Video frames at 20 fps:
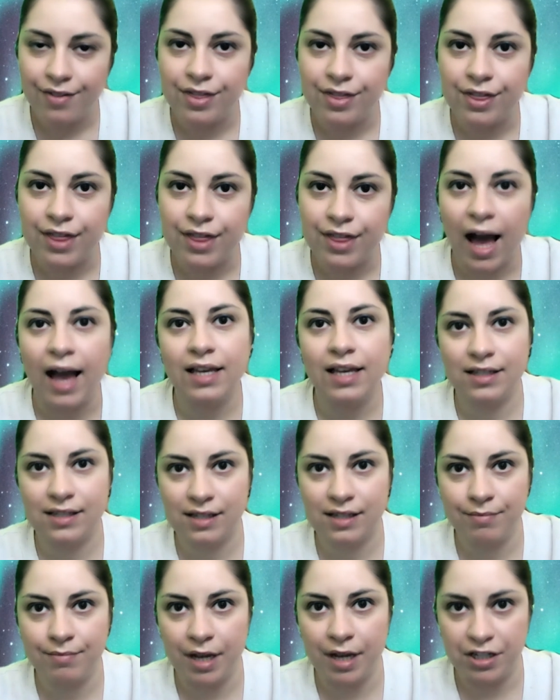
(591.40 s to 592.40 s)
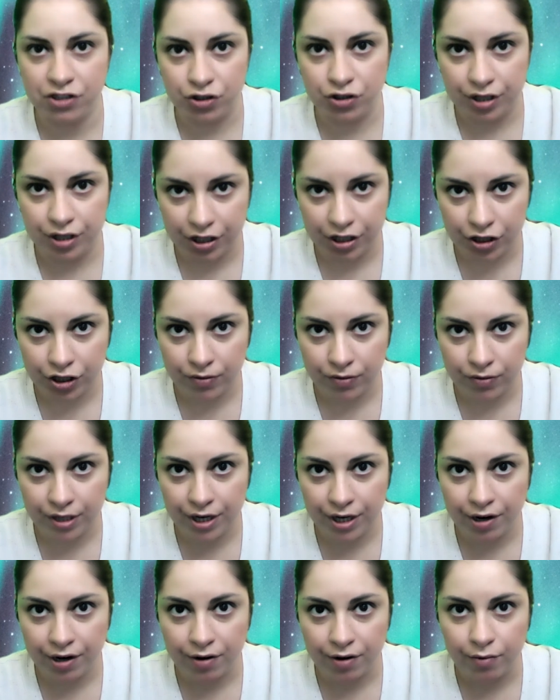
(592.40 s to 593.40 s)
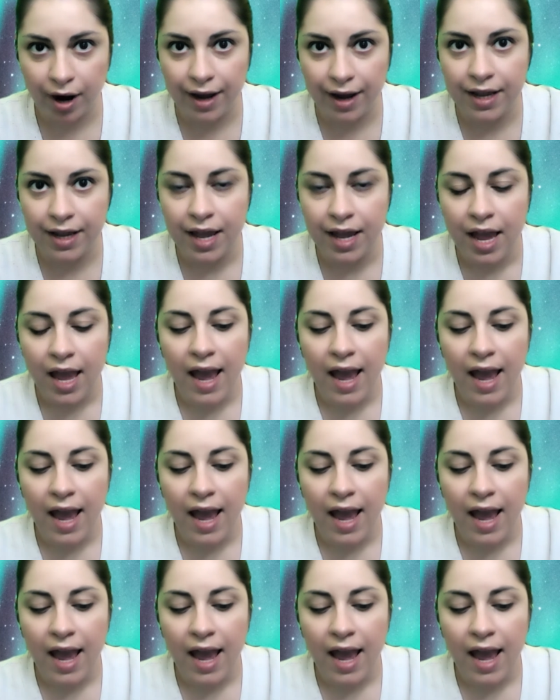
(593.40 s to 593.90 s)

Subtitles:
that is a major issue, right?